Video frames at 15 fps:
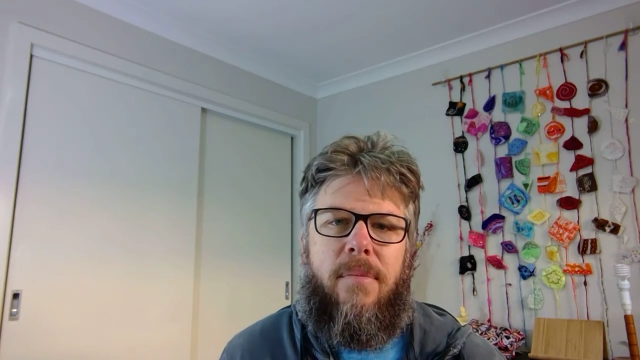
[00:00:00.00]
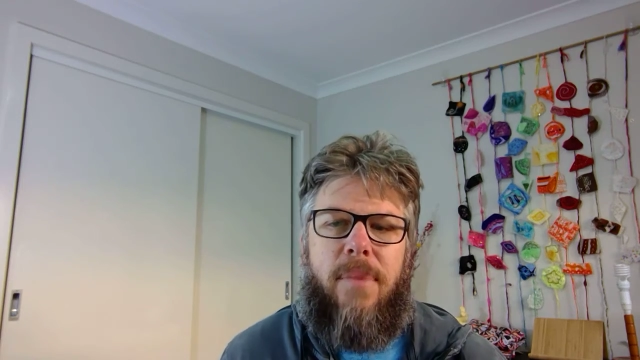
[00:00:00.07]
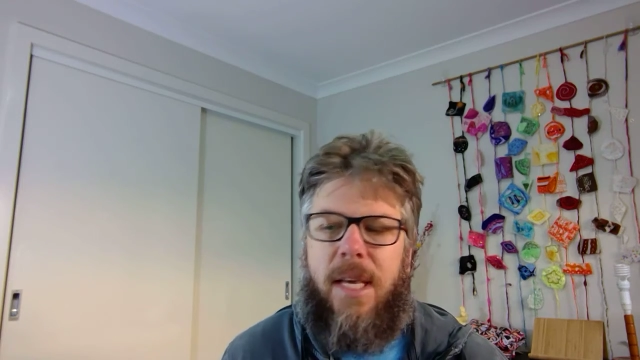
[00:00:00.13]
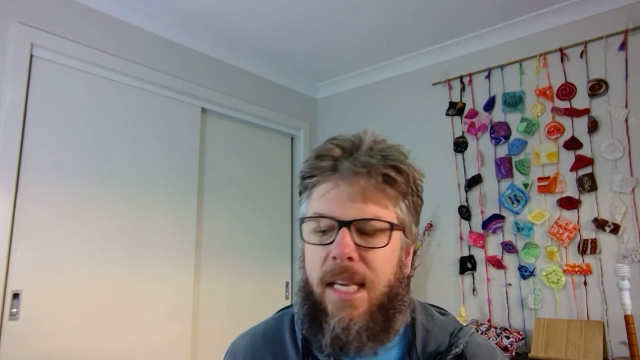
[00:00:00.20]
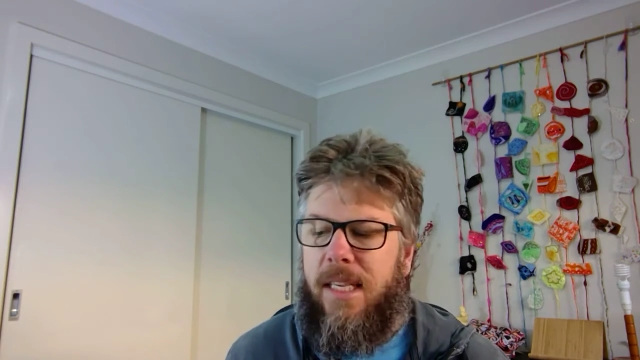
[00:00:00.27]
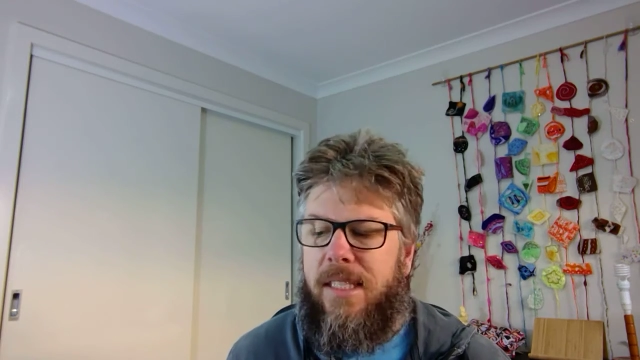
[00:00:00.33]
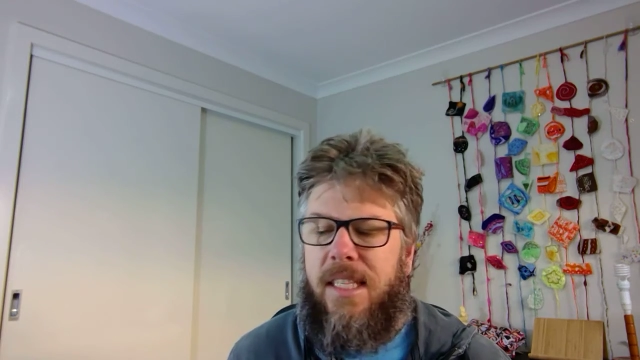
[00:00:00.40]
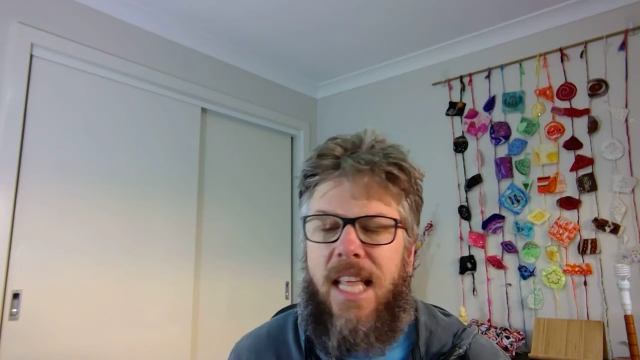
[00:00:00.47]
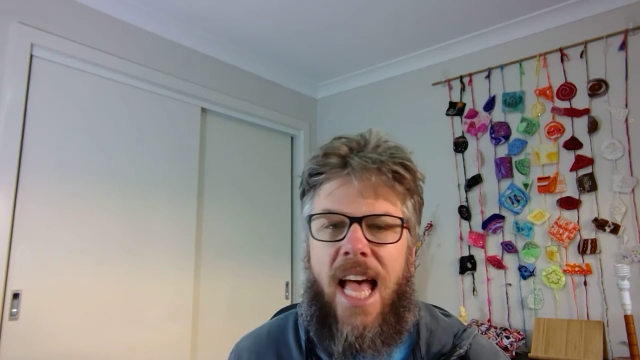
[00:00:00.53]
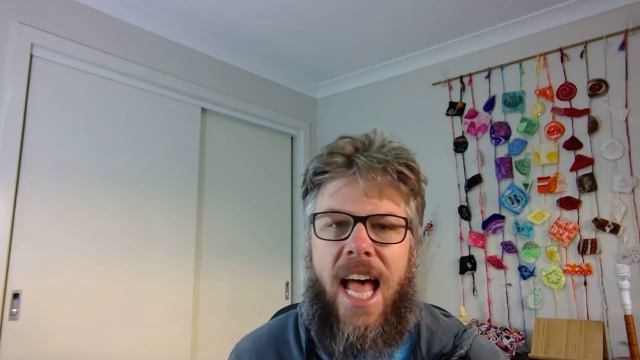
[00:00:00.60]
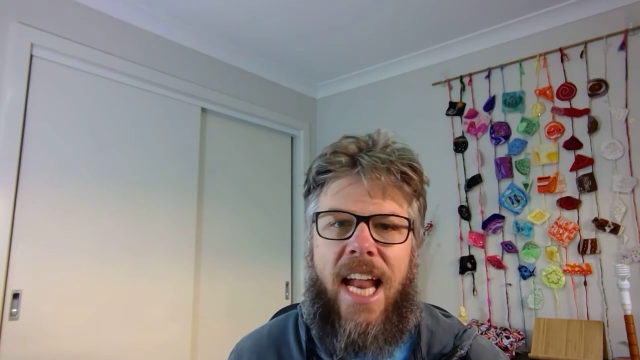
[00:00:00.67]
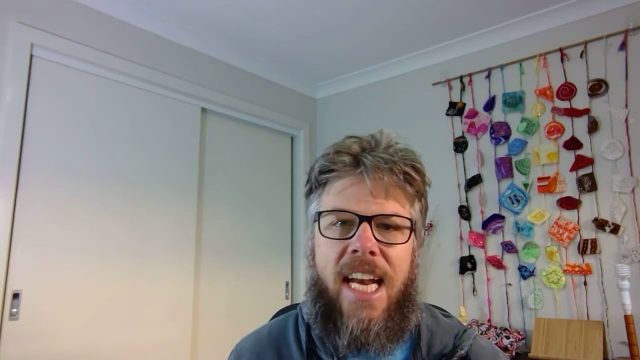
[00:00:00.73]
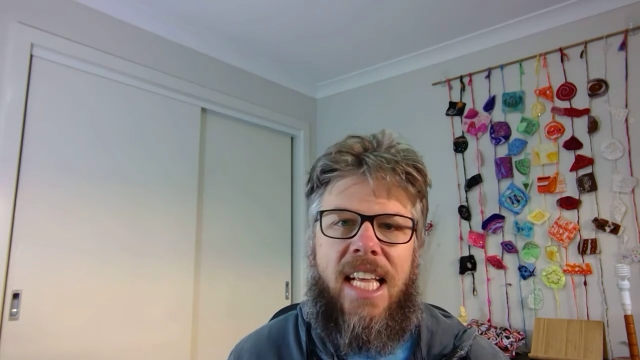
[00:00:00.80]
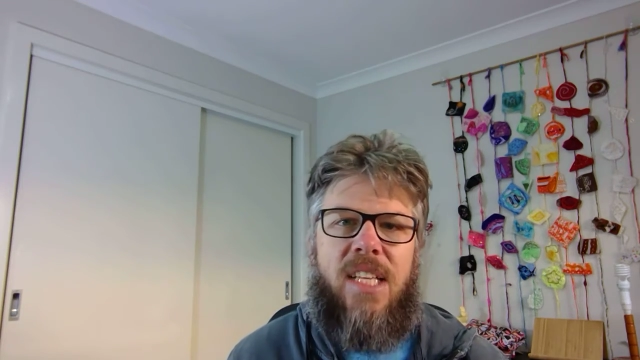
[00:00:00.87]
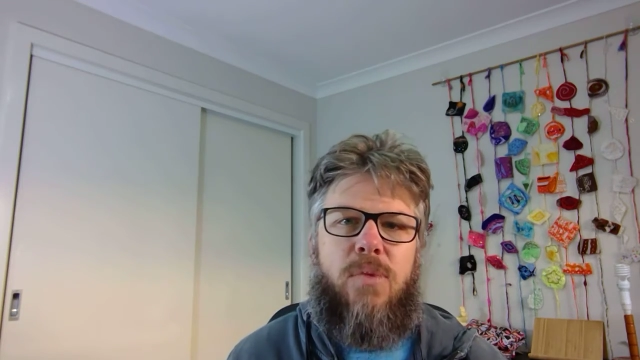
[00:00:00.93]
because
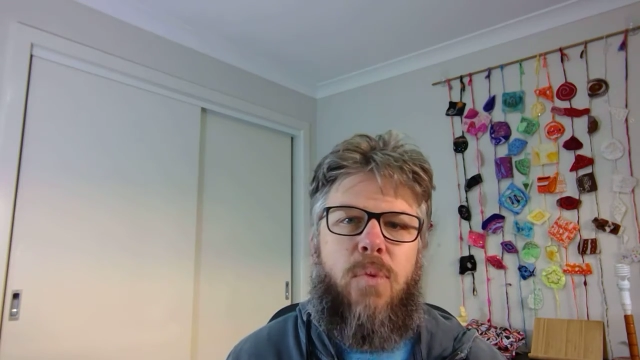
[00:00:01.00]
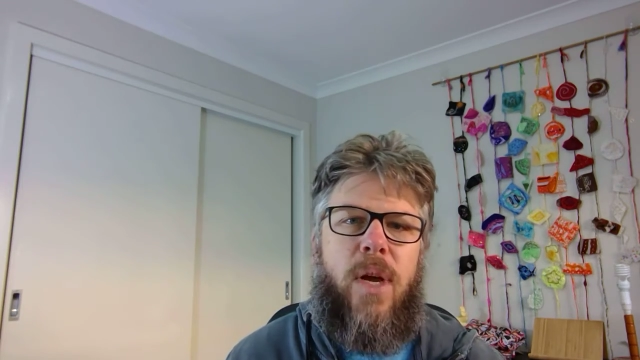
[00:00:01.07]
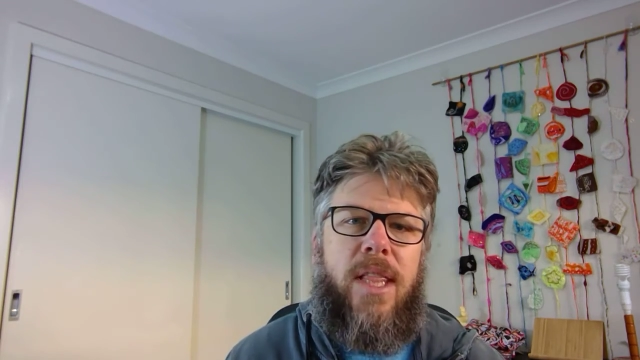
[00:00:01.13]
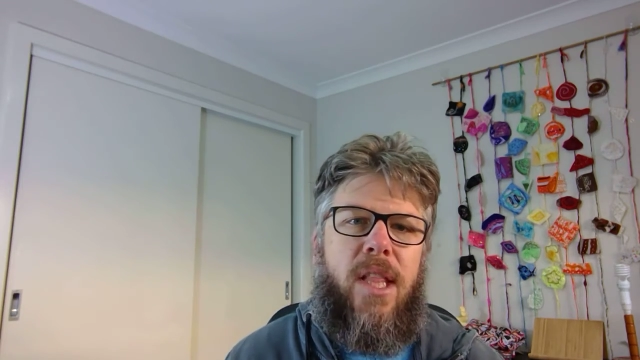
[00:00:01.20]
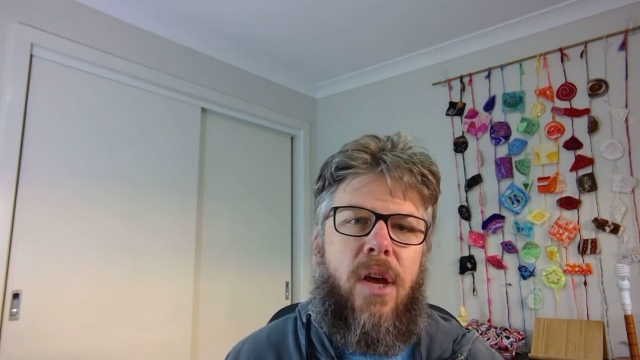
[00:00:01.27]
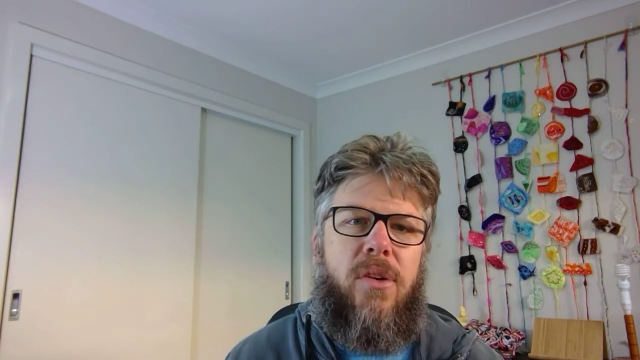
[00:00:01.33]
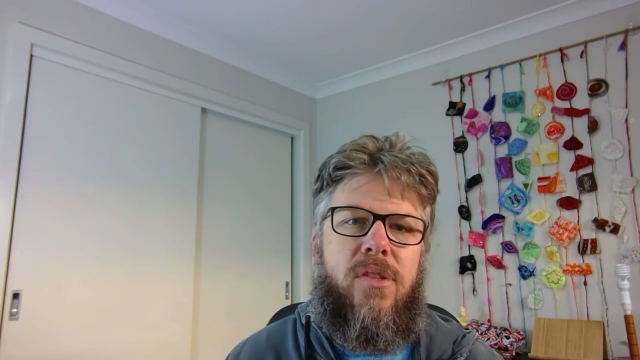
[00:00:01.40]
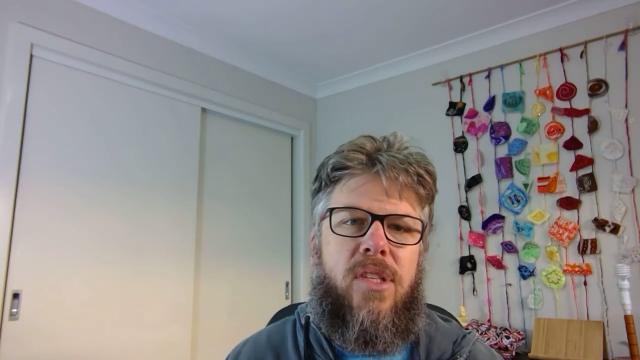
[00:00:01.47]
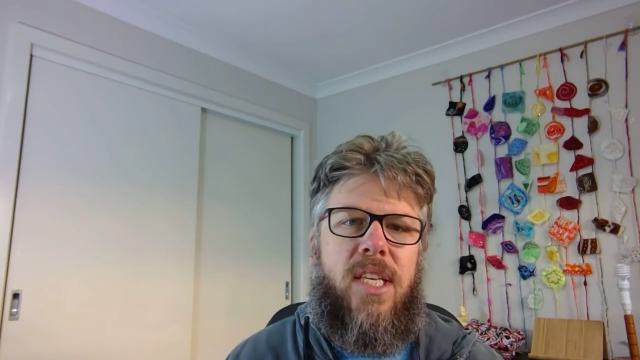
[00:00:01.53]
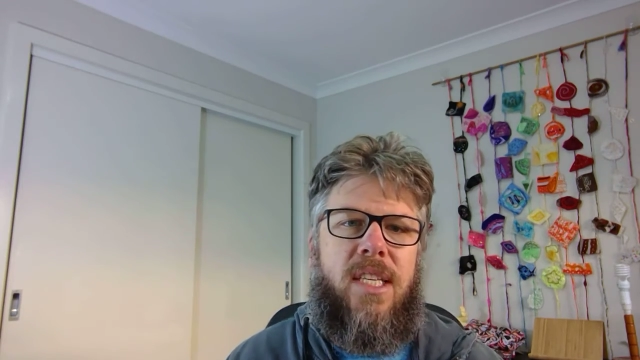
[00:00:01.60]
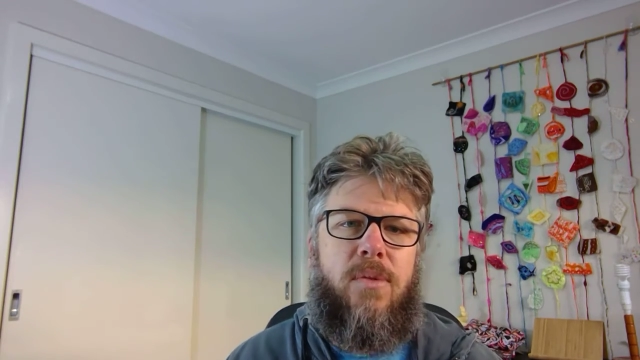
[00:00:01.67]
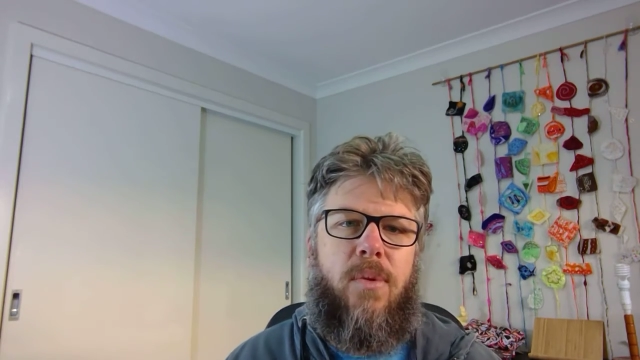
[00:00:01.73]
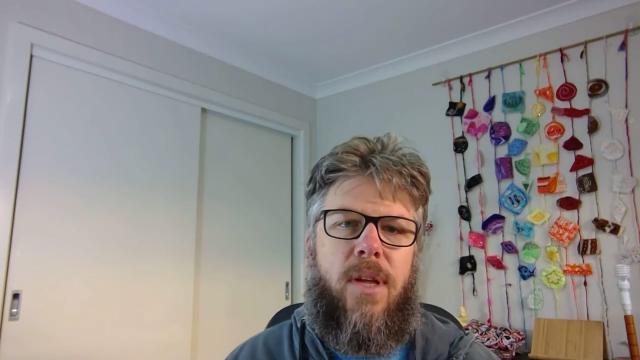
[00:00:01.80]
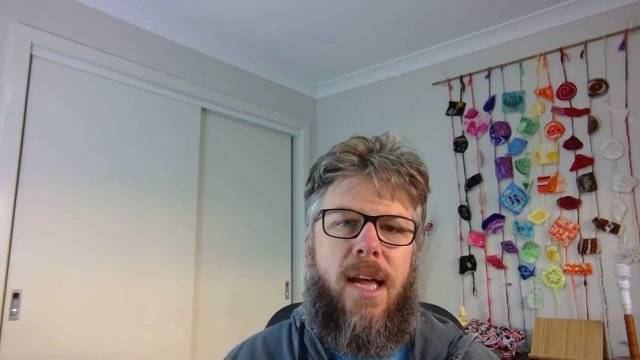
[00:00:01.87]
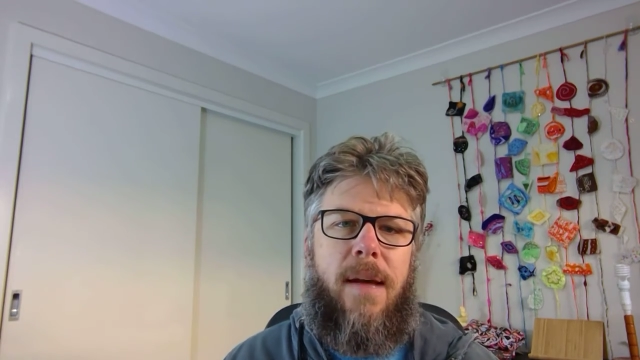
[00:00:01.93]
that is when those
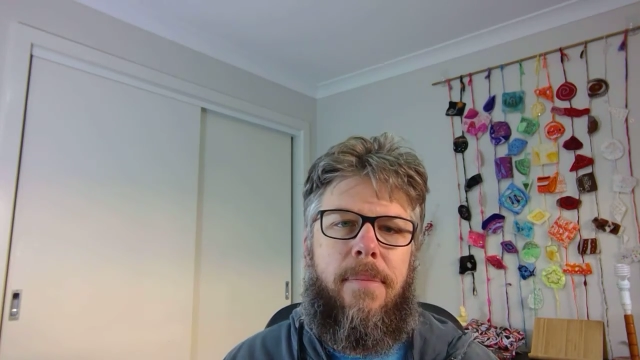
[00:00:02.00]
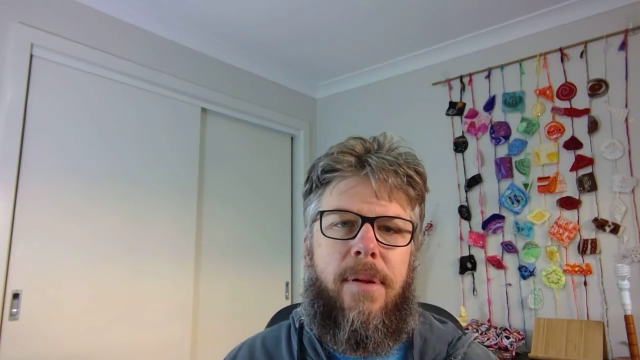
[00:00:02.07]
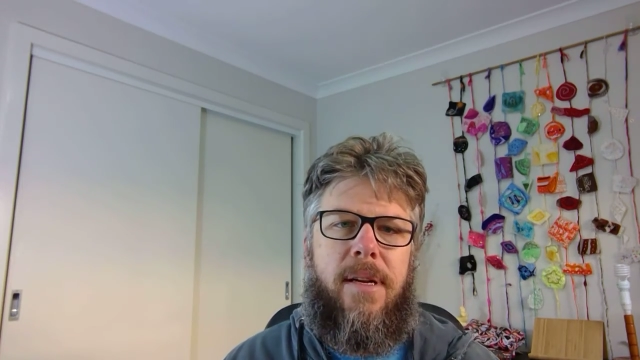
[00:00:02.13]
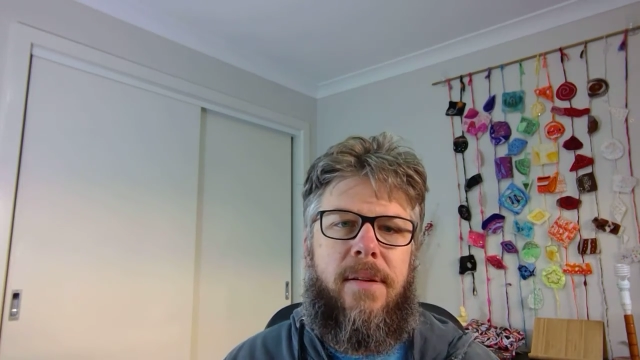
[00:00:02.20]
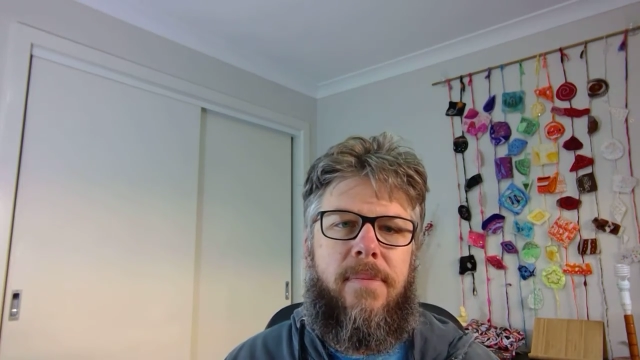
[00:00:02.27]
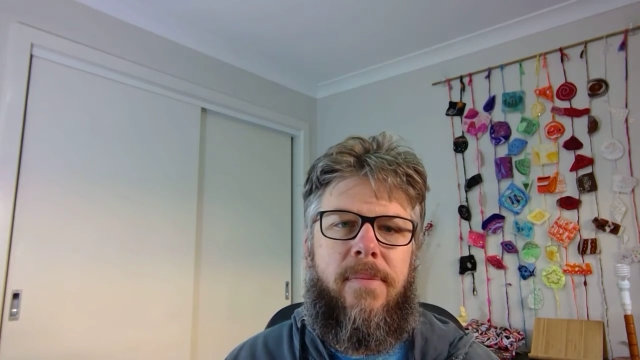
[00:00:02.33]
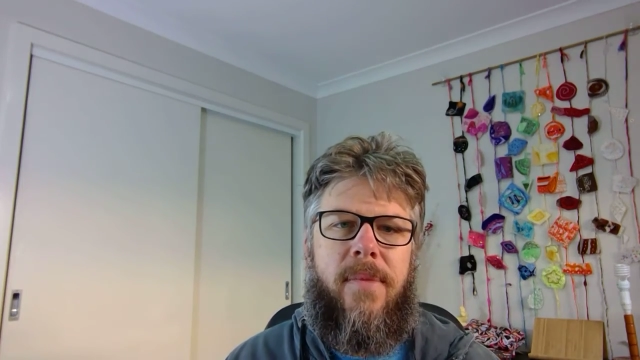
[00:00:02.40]
things will happen.